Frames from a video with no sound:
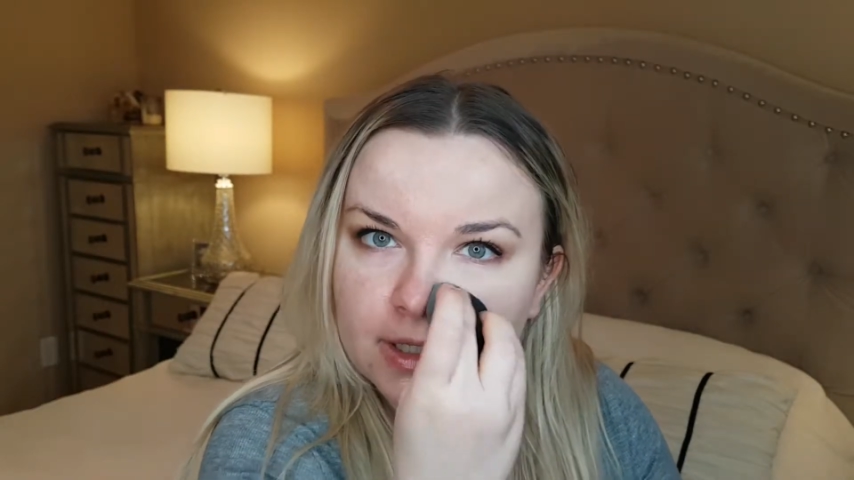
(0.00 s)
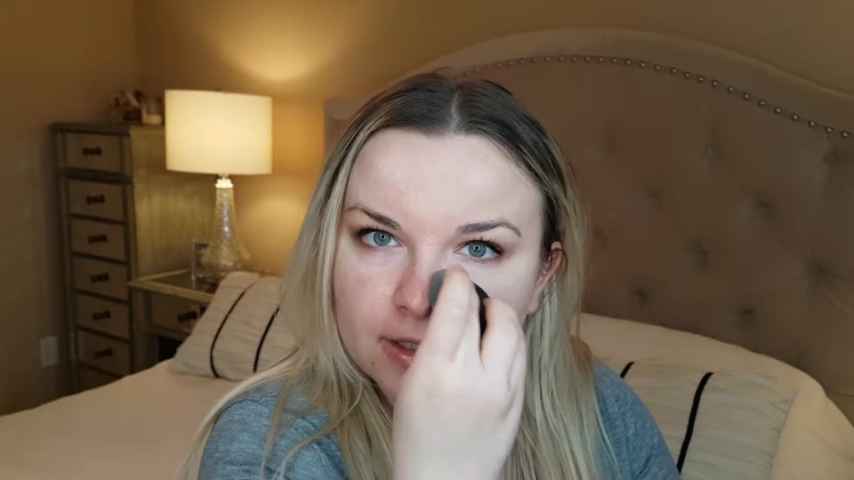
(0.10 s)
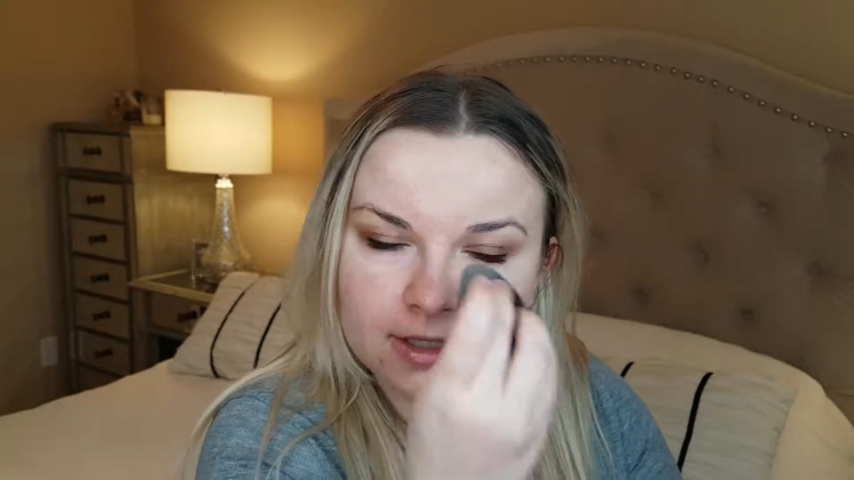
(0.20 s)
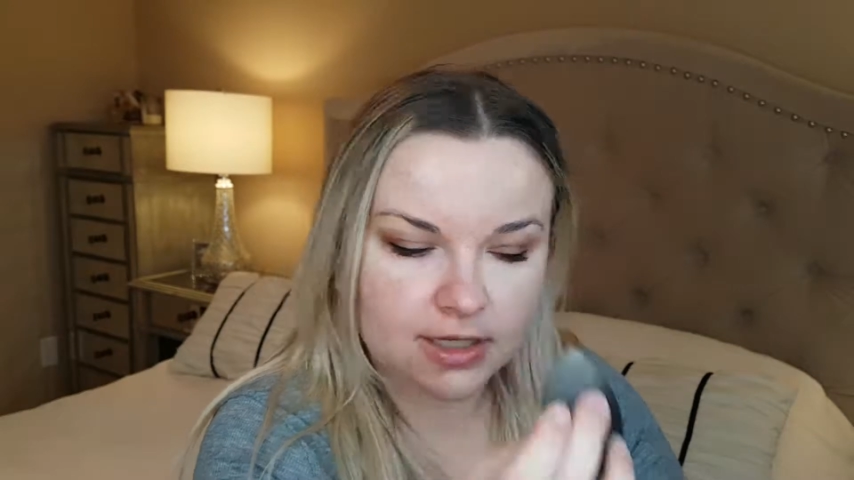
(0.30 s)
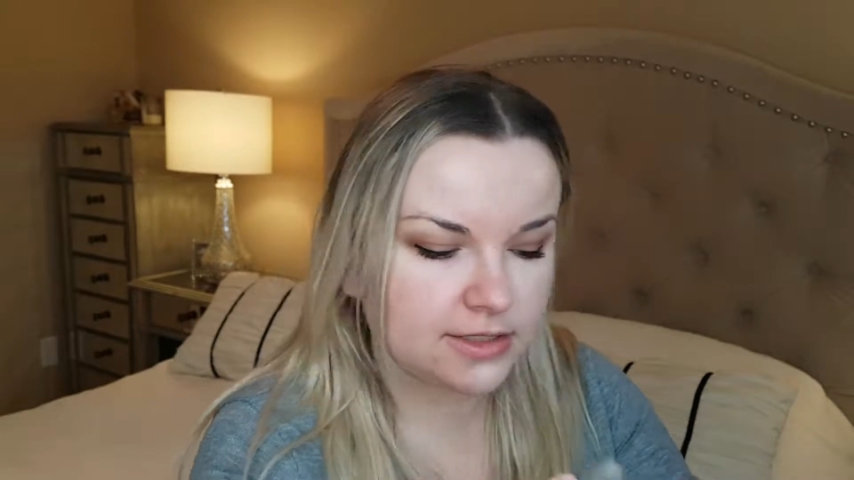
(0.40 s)

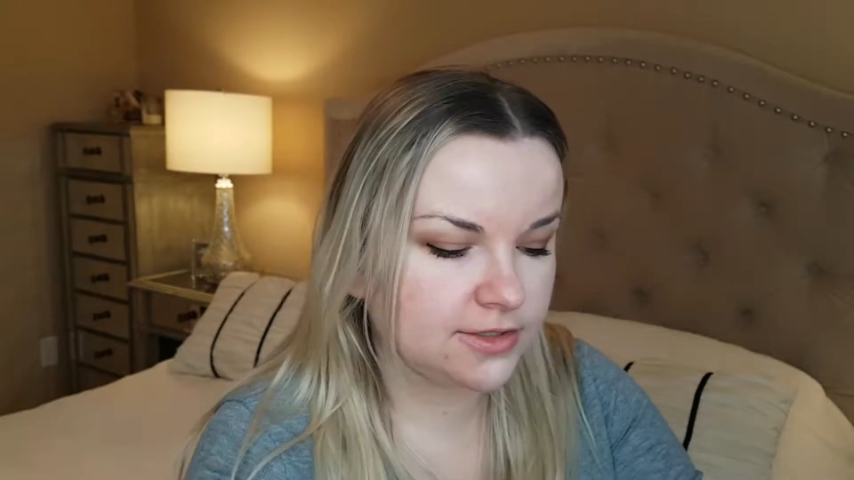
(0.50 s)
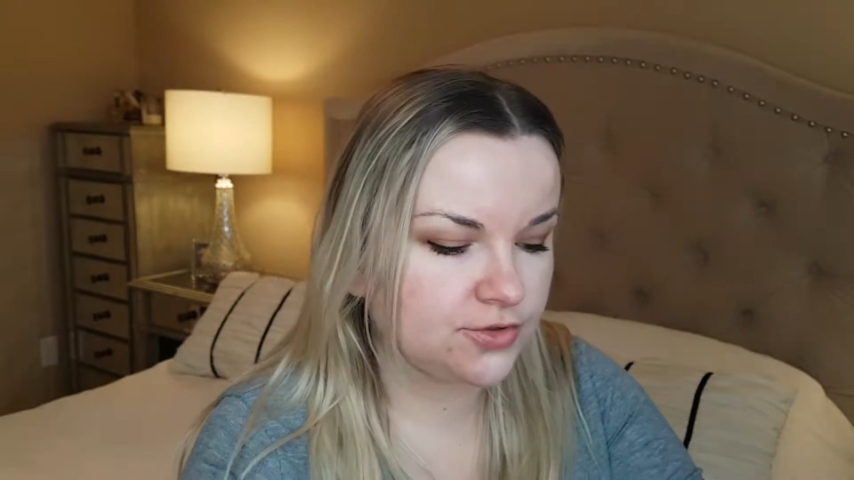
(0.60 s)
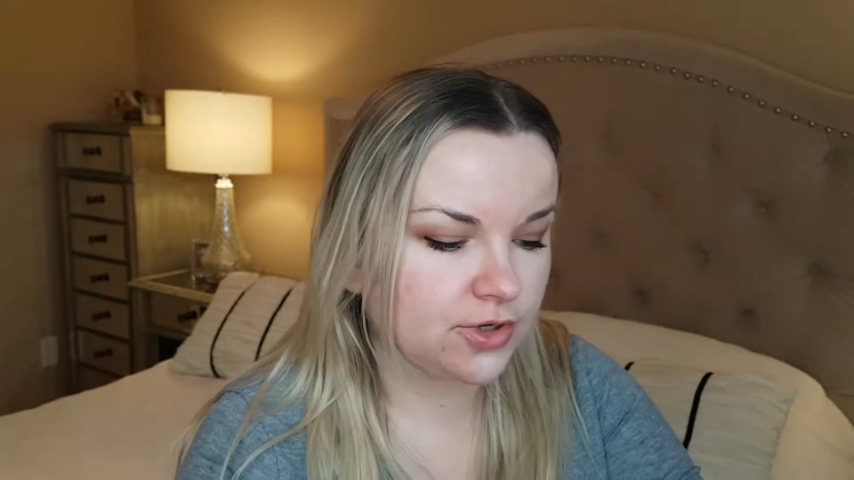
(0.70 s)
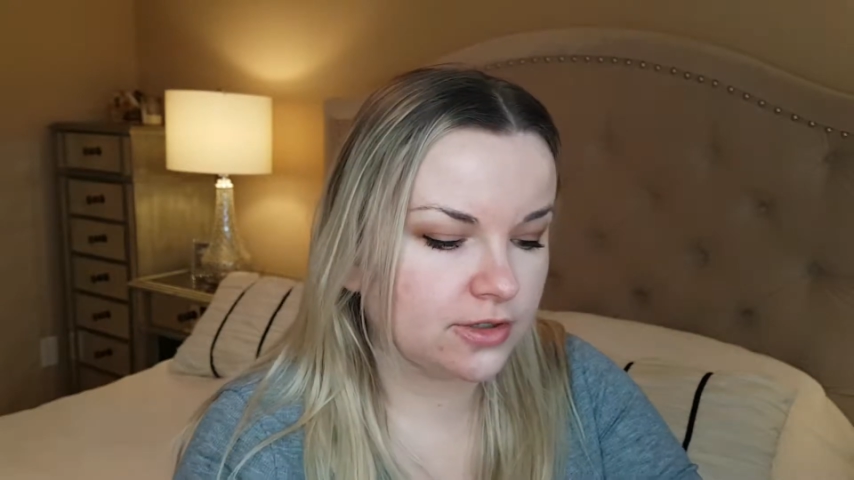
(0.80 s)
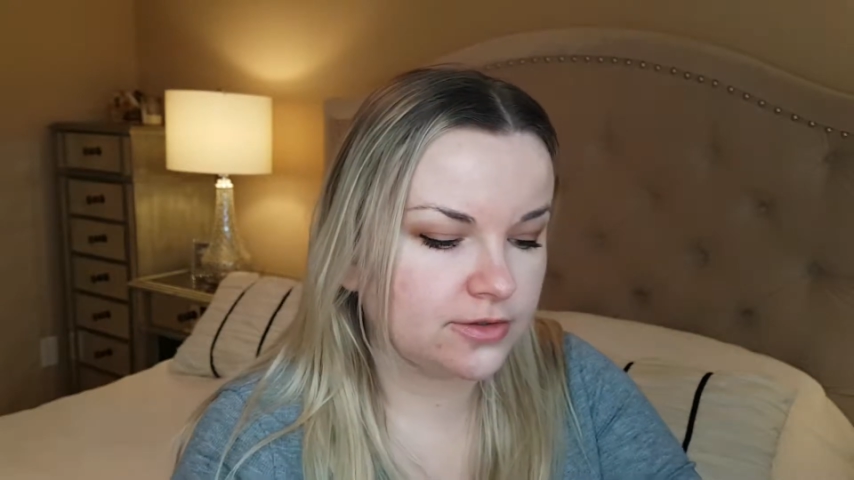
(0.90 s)
nice
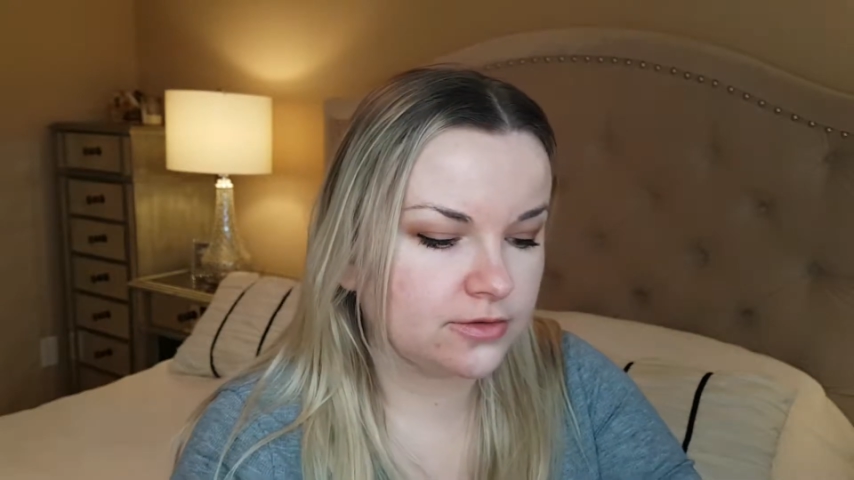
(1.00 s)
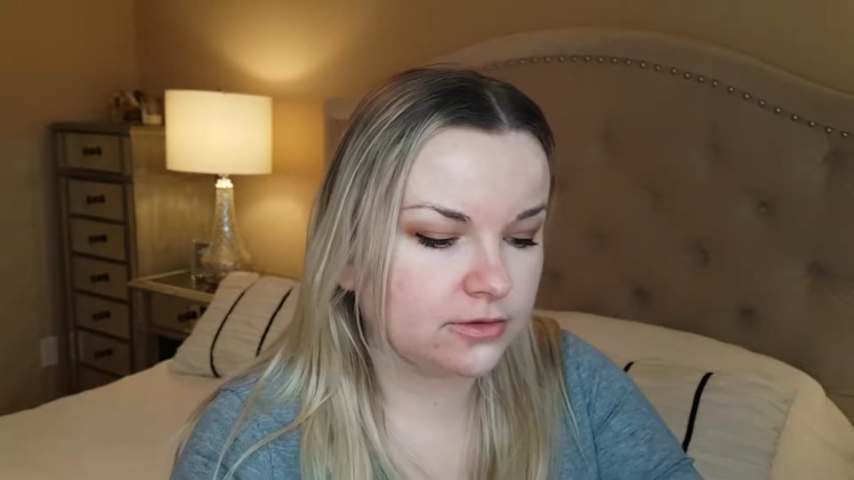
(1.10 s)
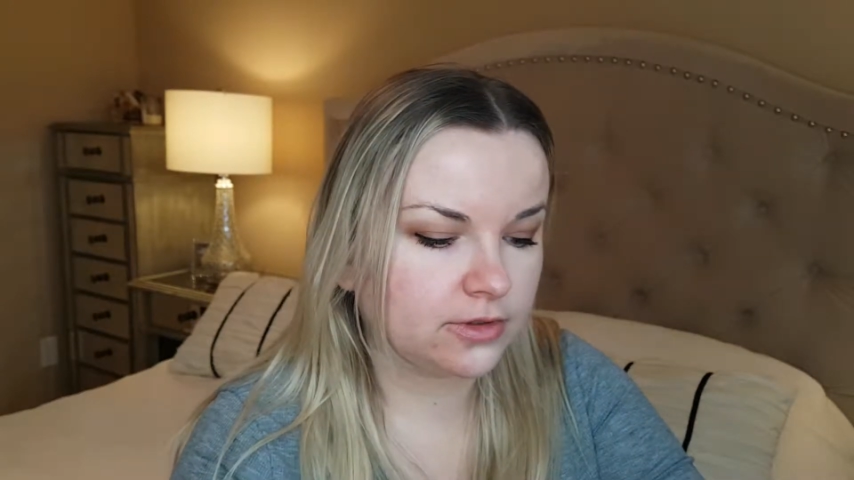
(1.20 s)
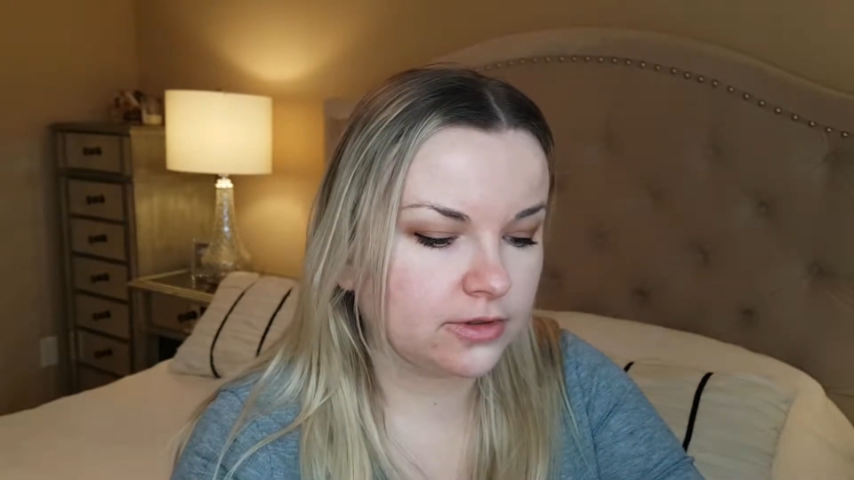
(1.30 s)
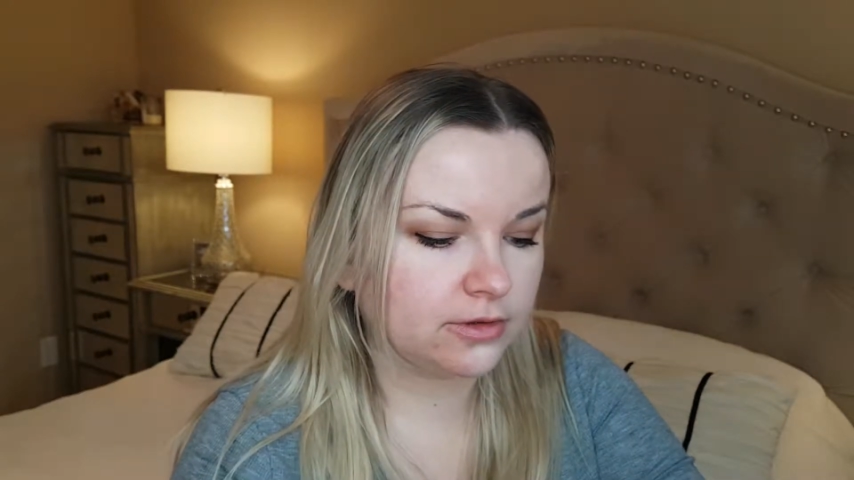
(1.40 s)

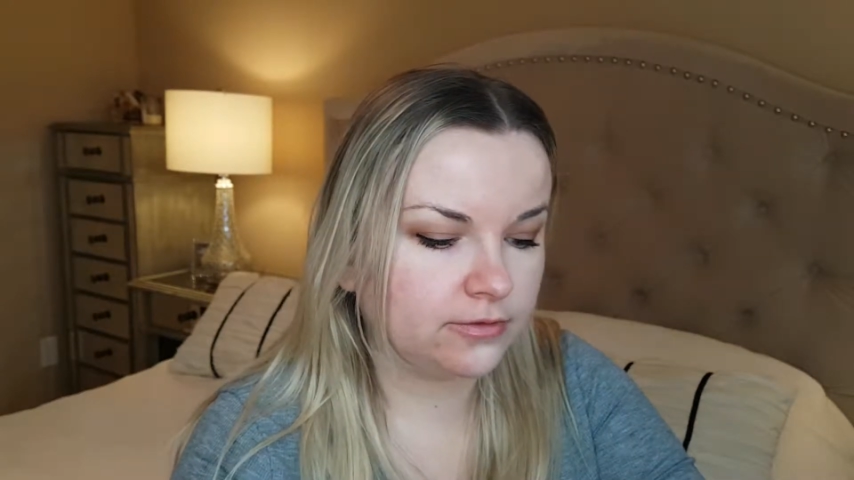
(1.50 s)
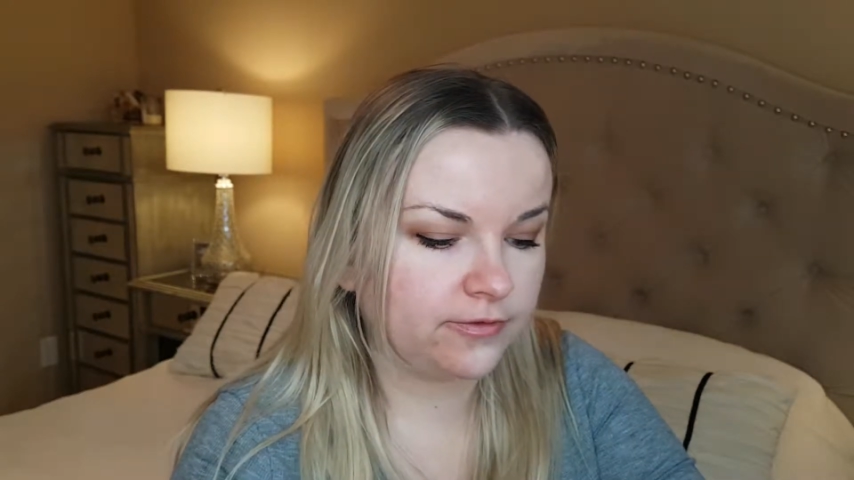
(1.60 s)
drugstore